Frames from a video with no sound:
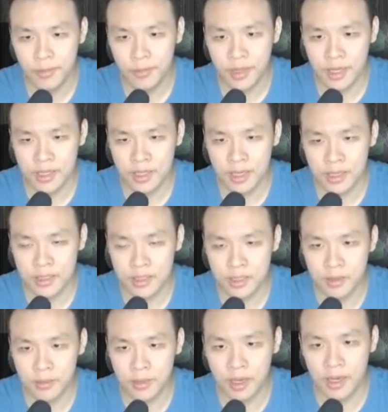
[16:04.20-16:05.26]
that gets
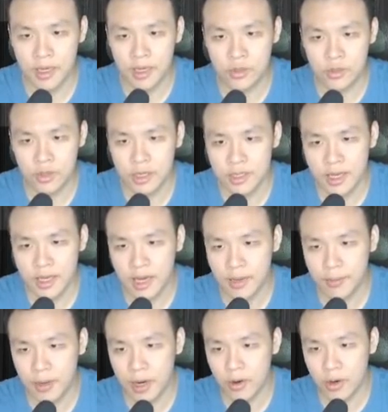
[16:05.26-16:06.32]
them extra attack
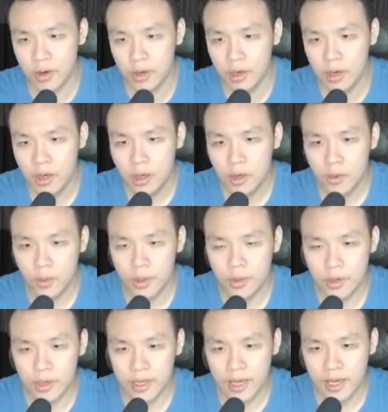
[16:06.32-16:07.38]
power when
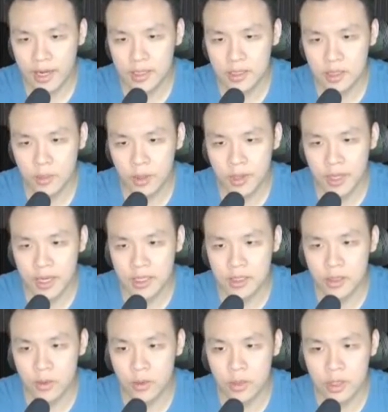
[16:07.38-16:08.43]
they're attacking someone that has
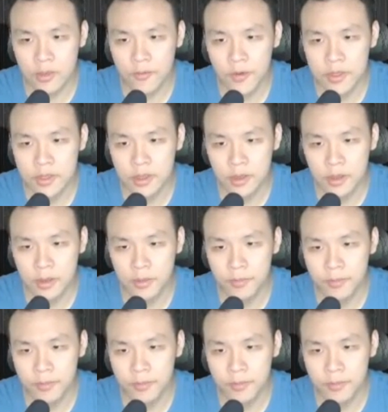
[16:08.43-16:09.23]
lower defense in them.